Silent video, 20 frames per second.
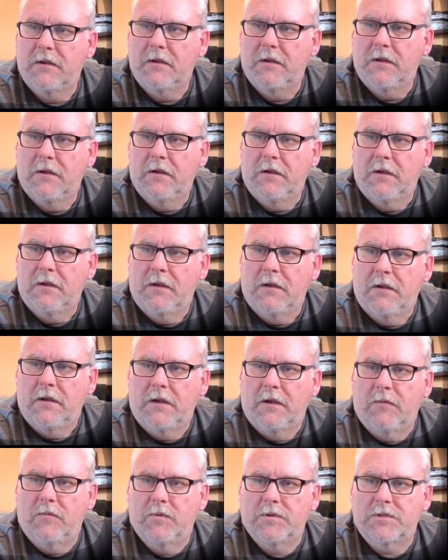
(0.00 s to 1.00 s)

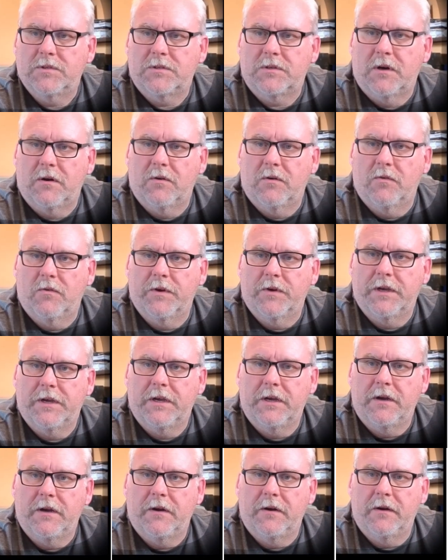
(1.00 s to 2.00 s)
and we'll start over
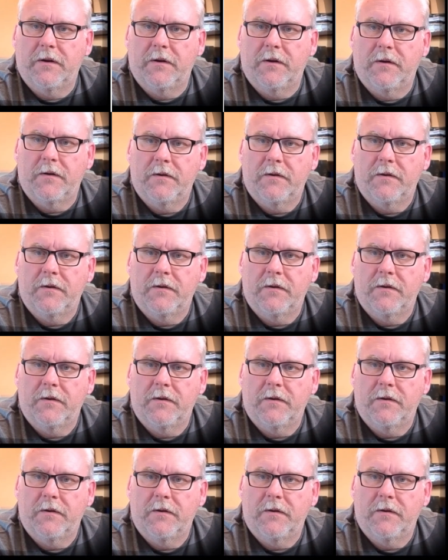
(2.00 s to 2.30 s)
here.